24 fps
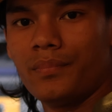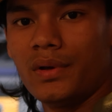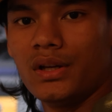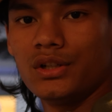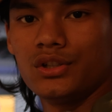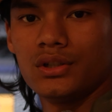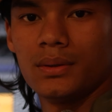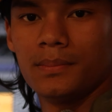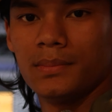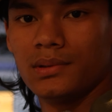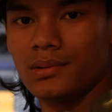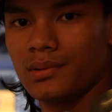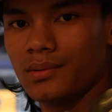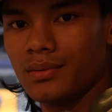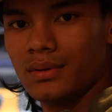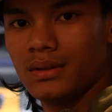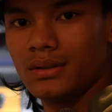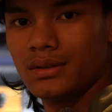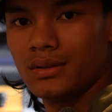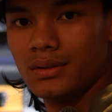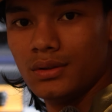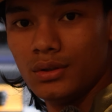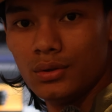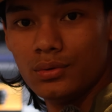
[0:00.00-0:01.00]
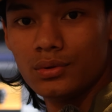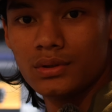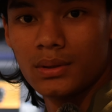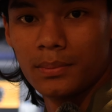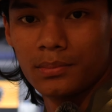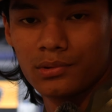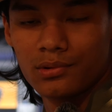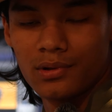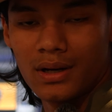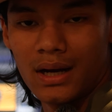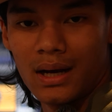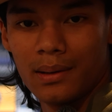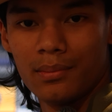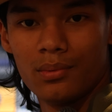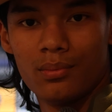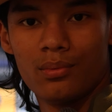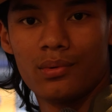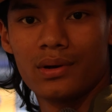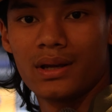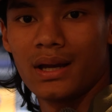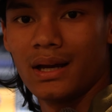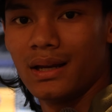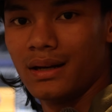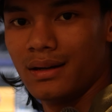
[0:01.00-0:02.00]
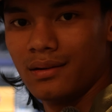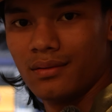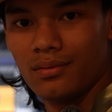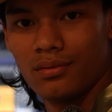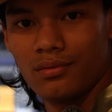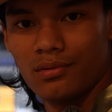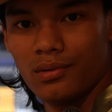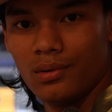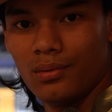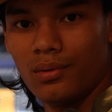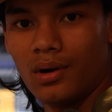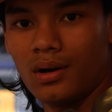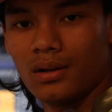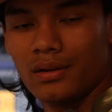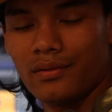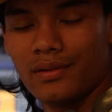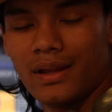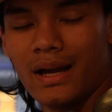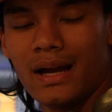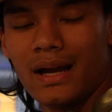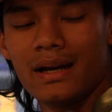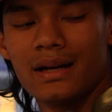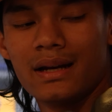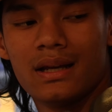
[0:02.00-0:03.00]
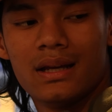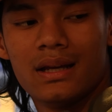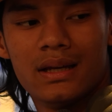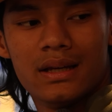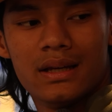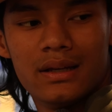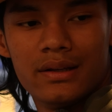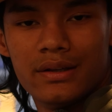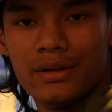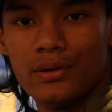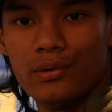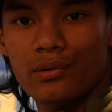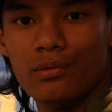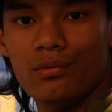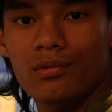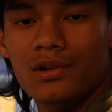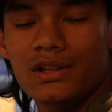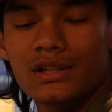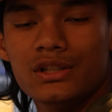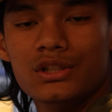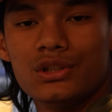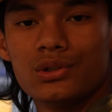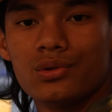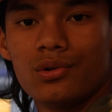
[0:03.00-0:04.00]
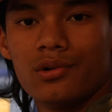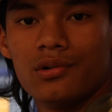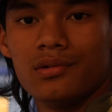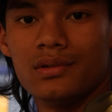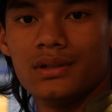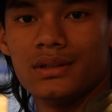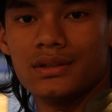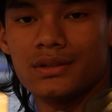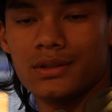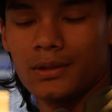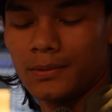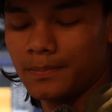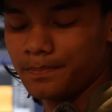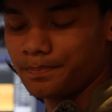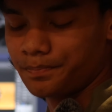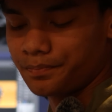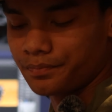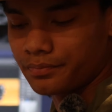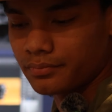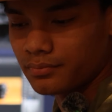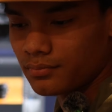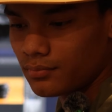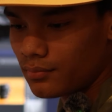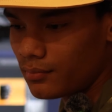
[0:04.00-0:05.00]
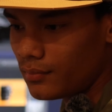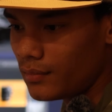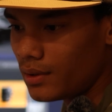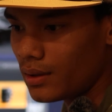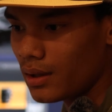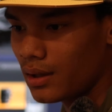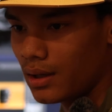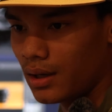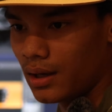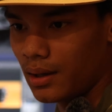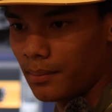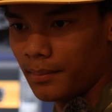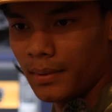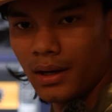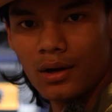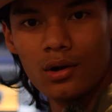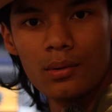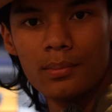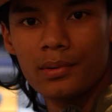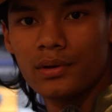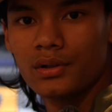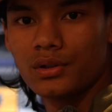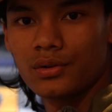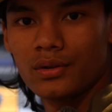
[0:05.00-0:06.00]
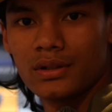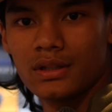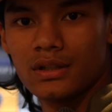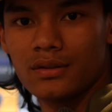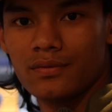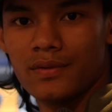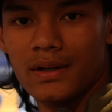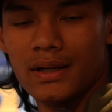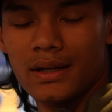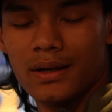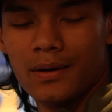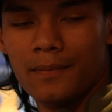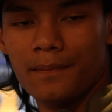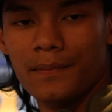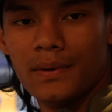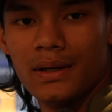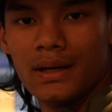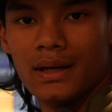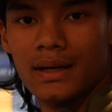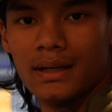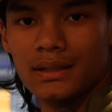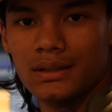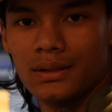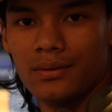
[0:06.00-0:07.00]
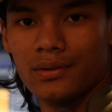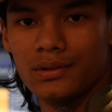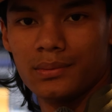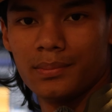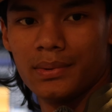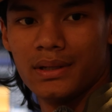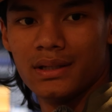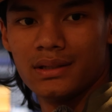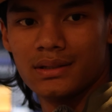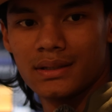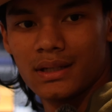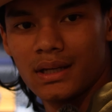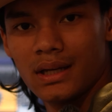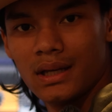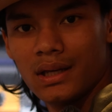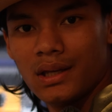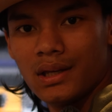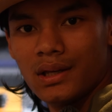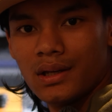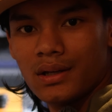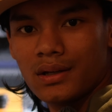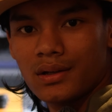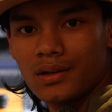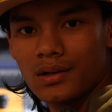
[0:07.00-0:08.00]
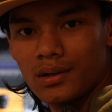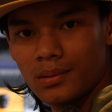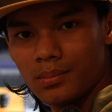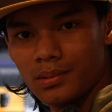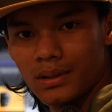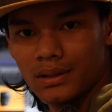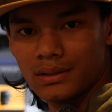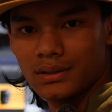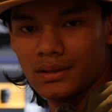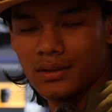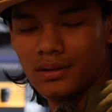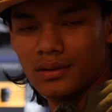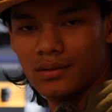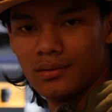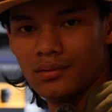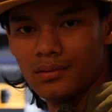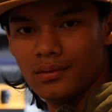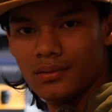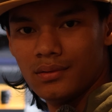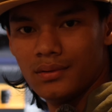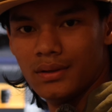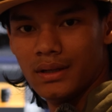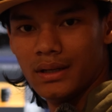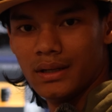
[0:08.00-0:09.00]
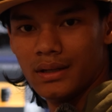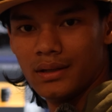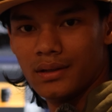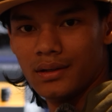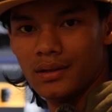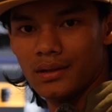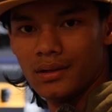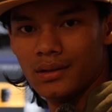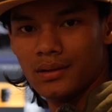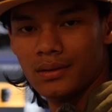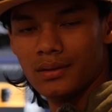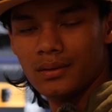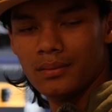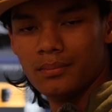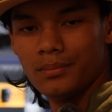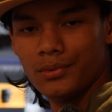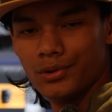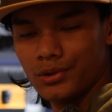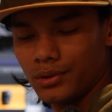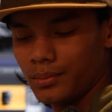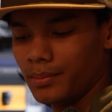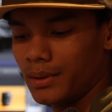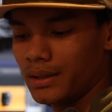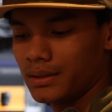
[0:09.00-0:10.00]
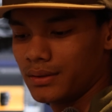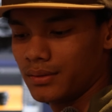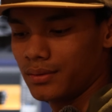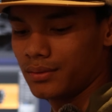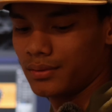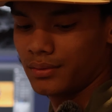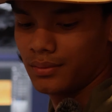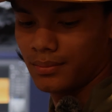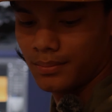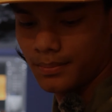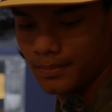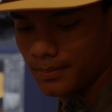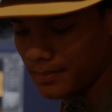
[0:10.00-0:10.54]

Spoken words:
Make sure you subscribe. Again, through all of that here really shortly. So I hope you enjoyed this video. As always, peace. God bless y'all, and mucho besos.